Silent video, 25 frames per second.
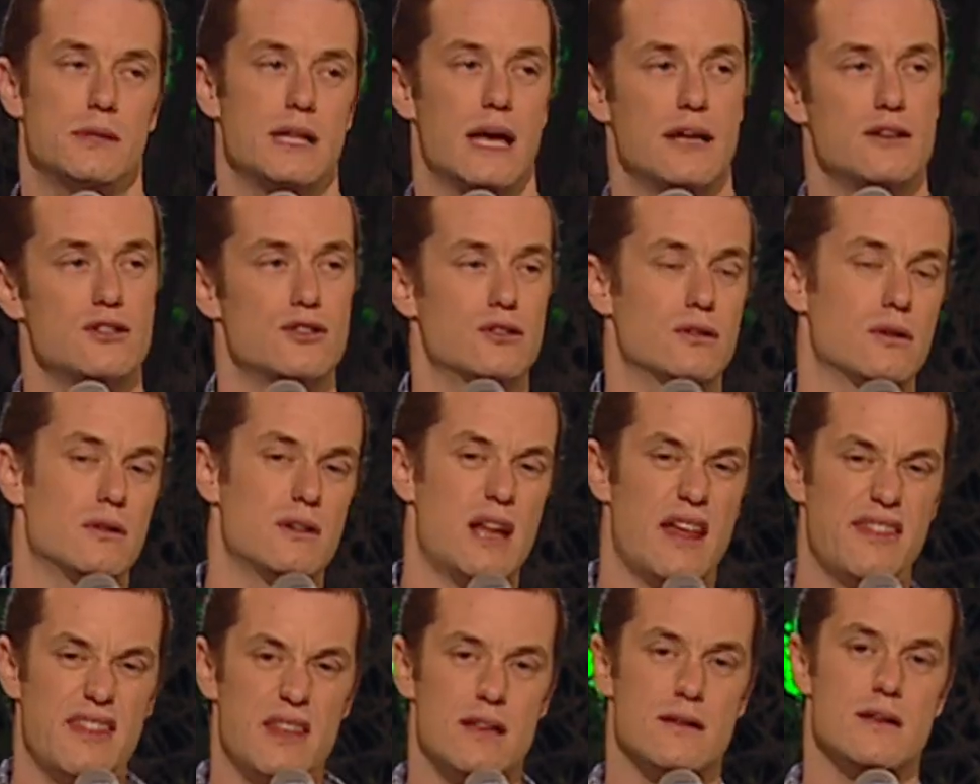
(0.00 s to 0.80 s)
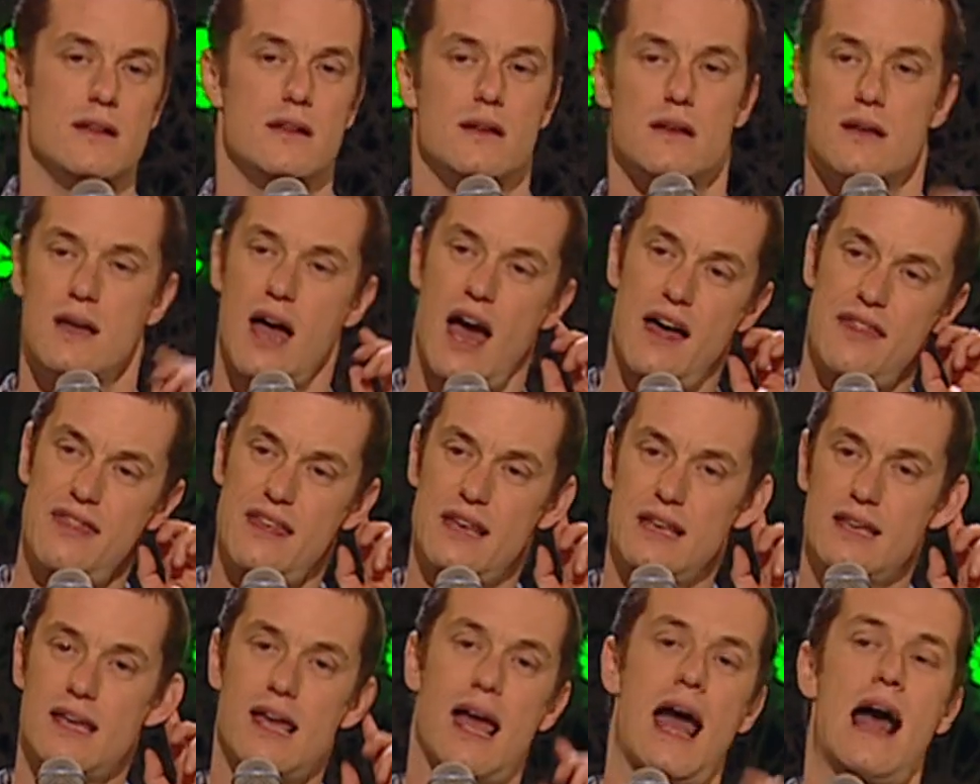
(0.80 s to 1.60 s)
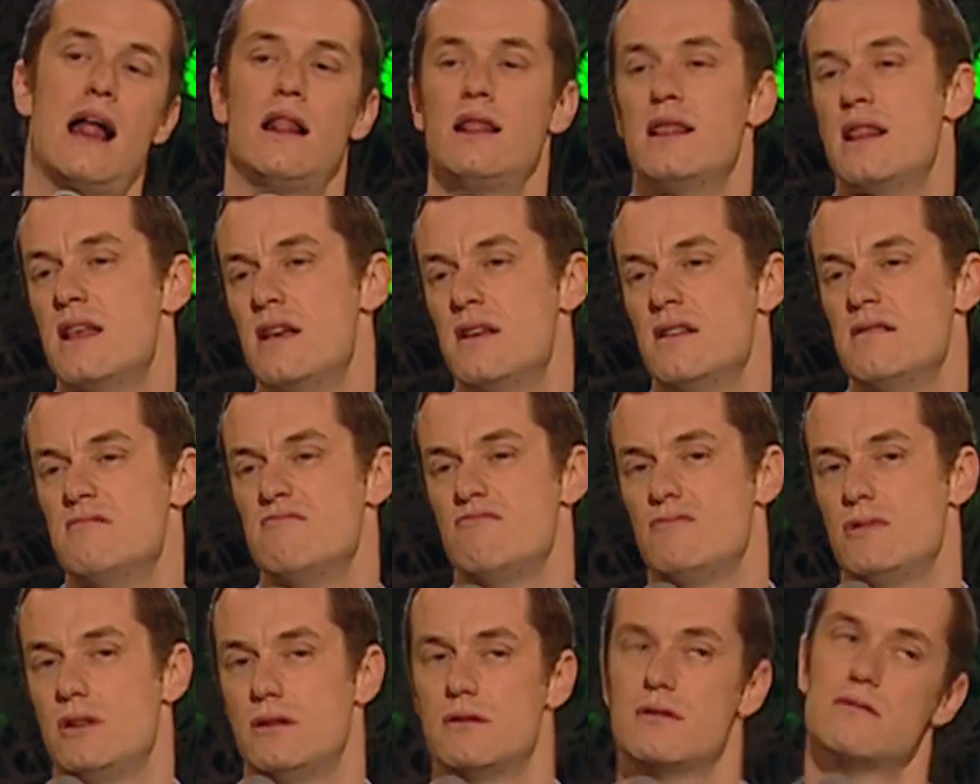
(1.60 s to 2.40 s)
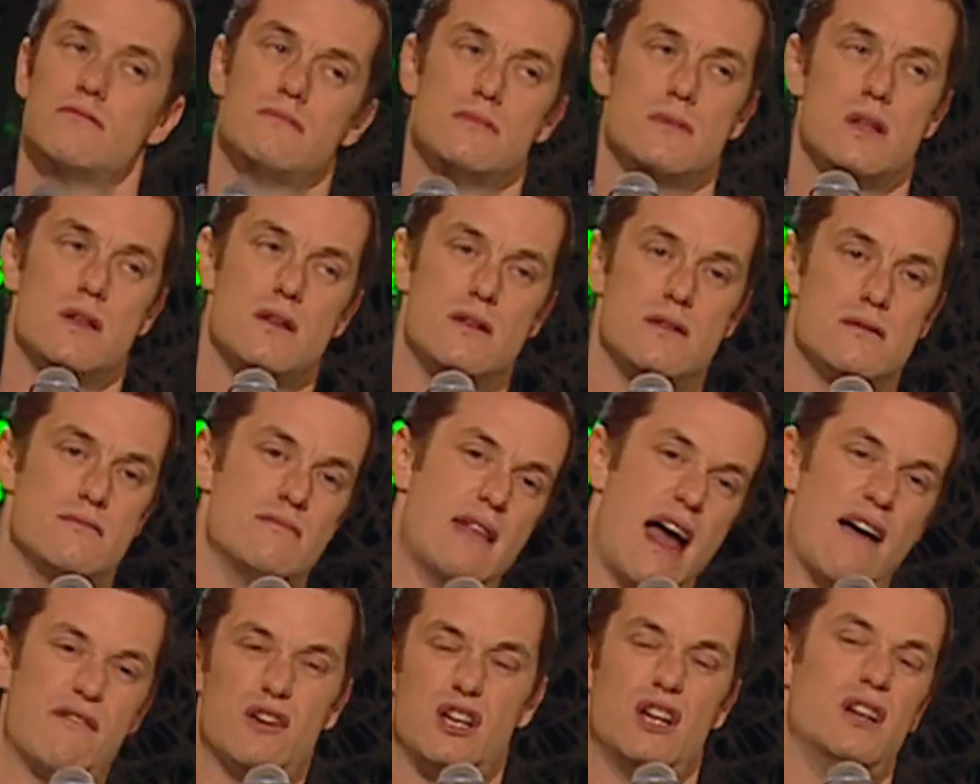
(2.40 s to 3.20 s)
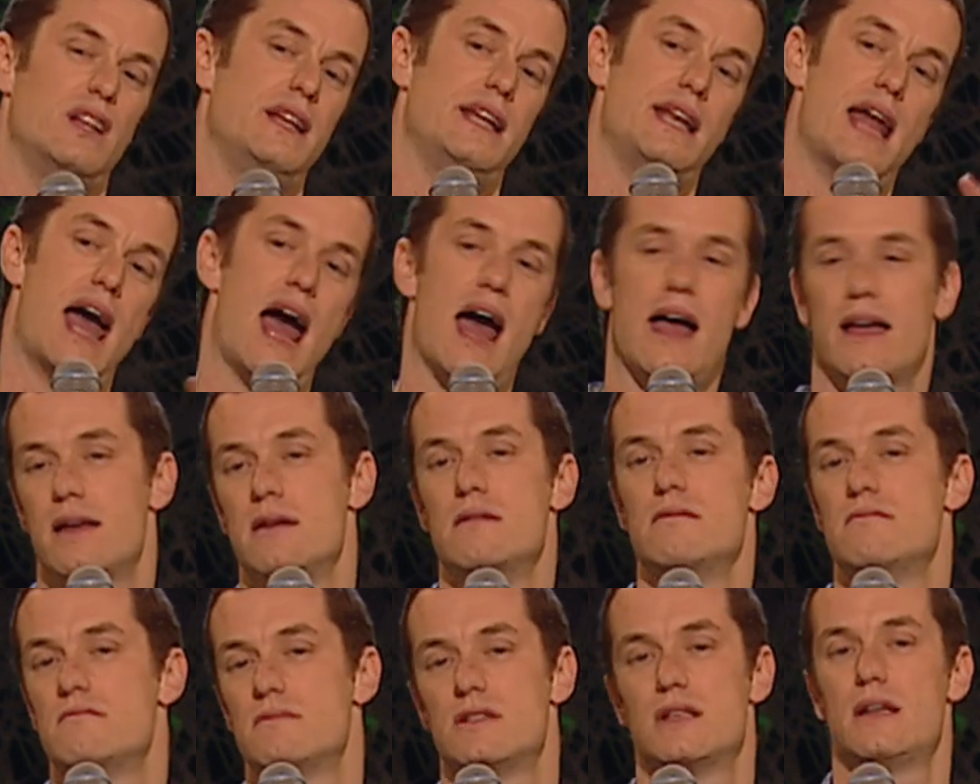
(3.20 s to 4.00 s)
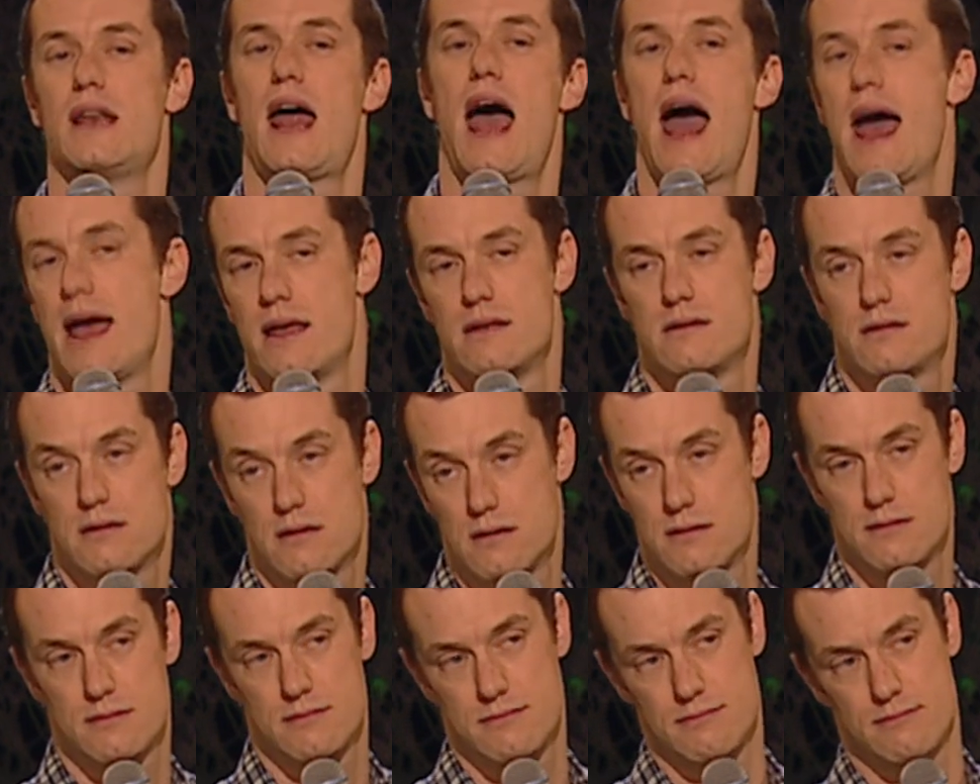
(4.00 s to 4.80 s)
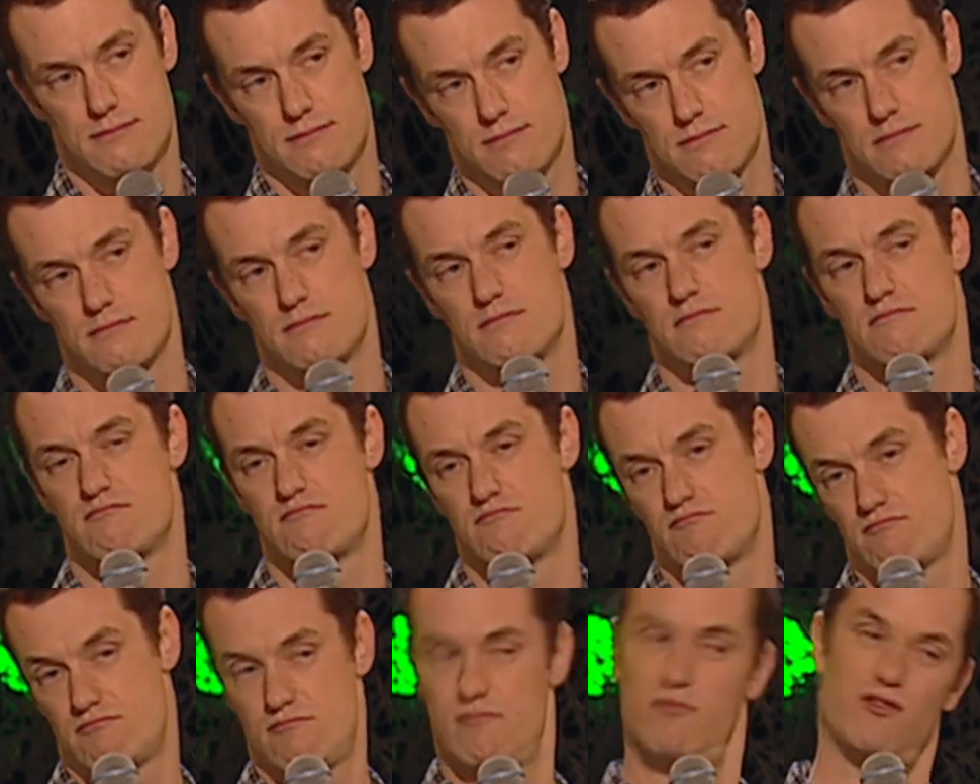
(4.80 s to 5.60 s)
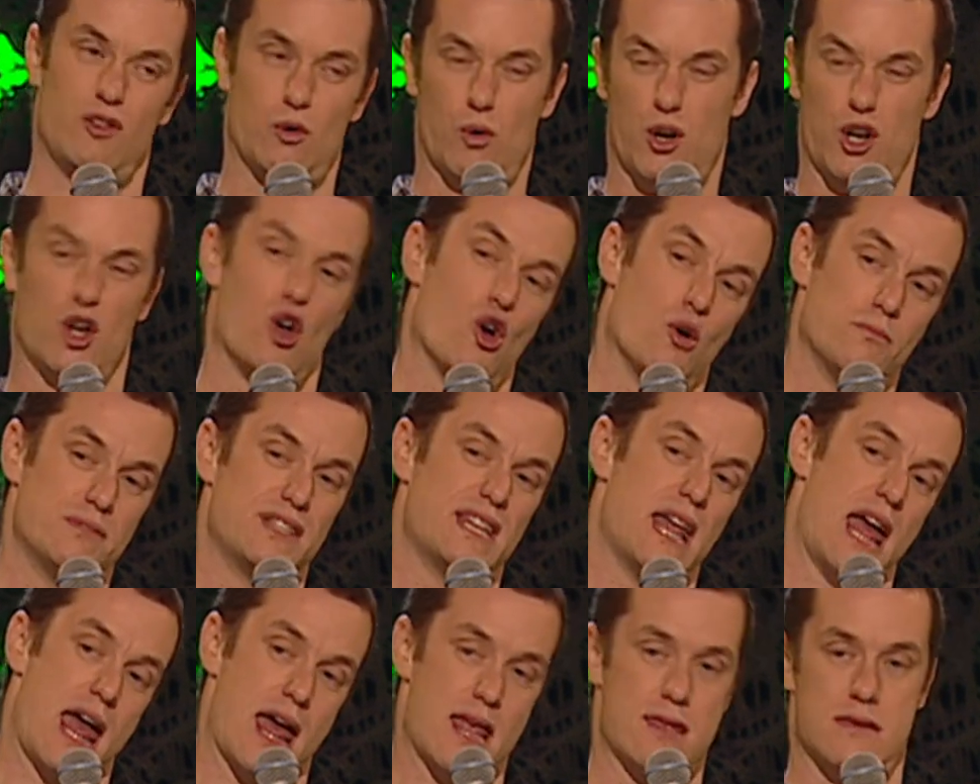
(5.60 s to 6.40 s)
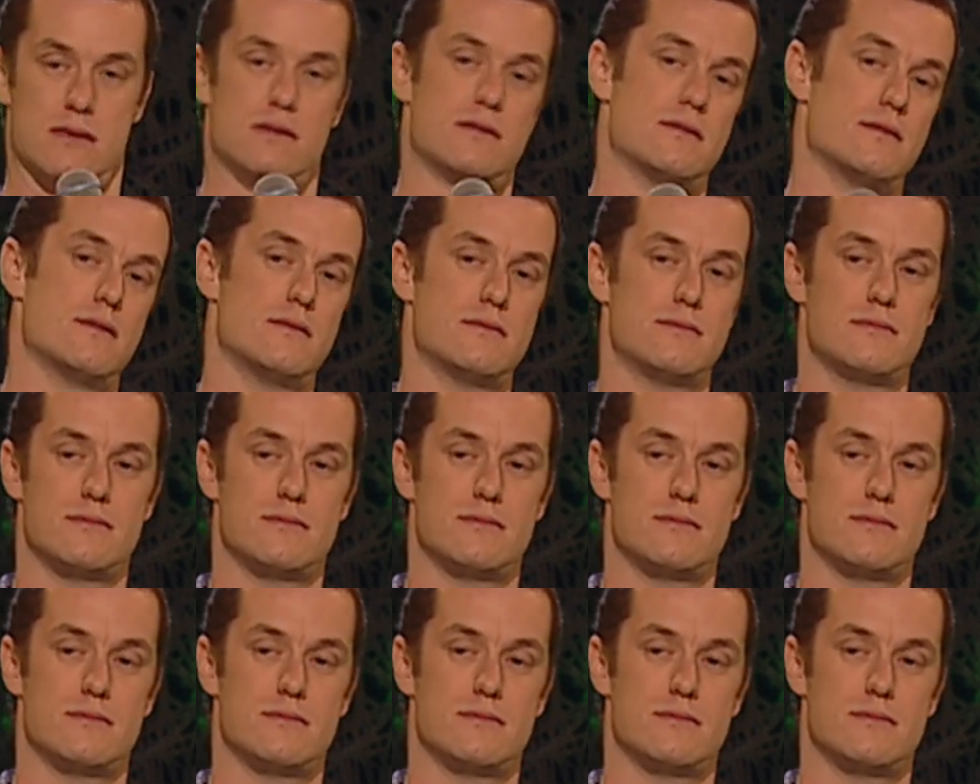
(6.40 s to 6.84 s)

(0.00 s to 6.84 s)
be there just going, I think I'll have an early night tonight. If you want to go upstairs.